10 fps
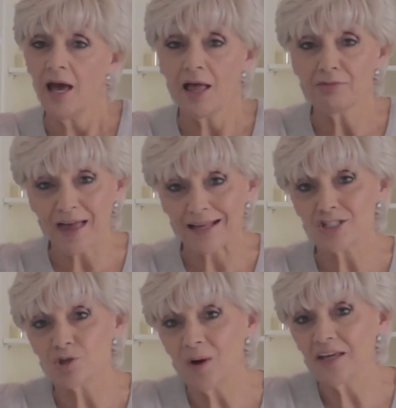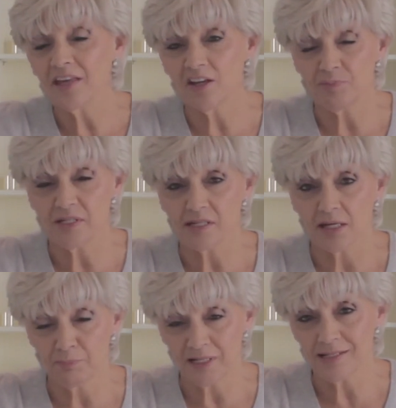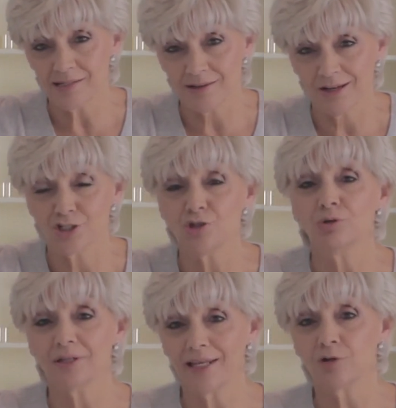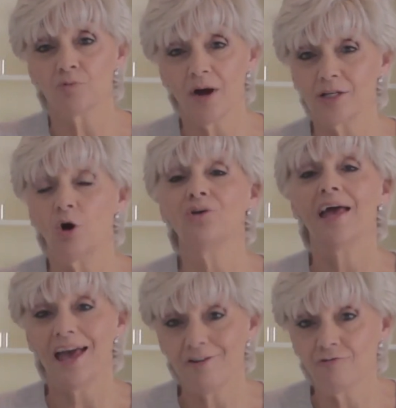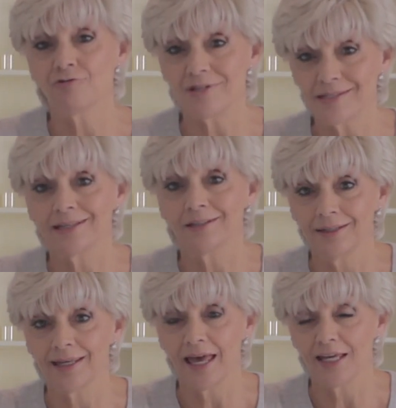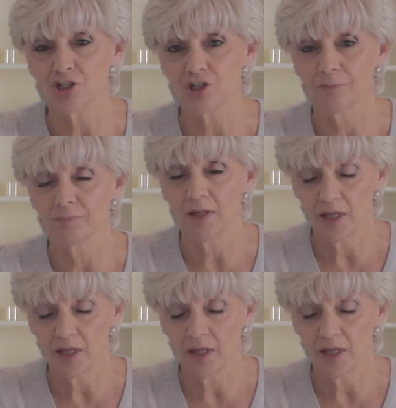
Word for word: And that's the way they've been designed. You will get it right on every single occasion.